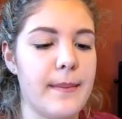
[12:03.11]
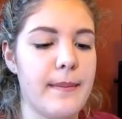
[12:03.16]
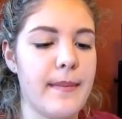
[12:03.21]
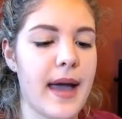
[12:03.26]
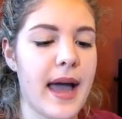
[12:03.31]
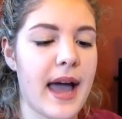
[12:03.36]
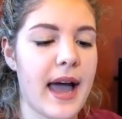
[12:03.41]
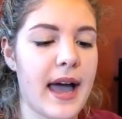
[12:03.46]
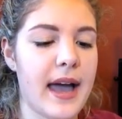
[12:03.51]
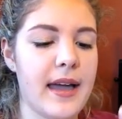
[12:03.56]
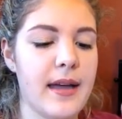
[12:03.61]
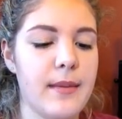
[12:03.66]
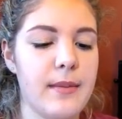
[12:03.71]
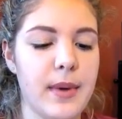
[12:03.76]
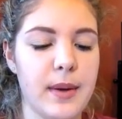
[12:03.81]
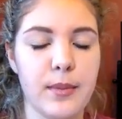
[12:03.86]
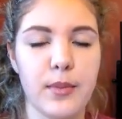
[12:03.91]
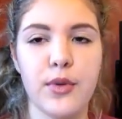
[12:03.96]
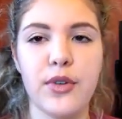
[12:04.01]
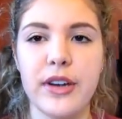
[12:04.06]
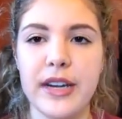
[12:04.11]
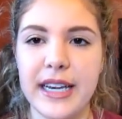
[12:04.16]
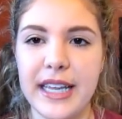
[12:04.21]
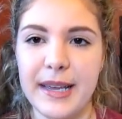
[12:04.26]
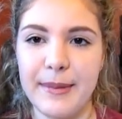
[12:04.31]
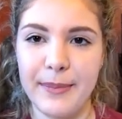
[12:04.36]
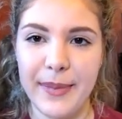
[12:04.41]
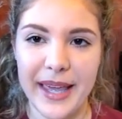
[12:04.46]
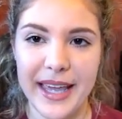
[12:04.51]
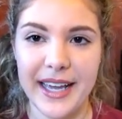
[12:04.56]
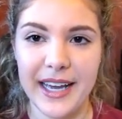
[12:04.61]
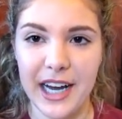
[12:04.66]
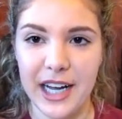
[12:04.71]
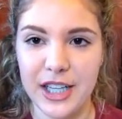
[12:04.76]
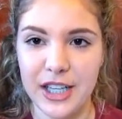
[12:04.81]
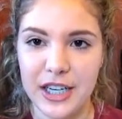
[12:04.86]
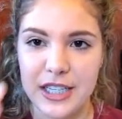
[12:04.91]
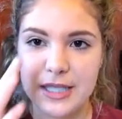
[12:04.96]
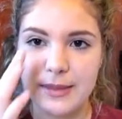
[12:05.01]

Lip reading: matte but pretty pink color,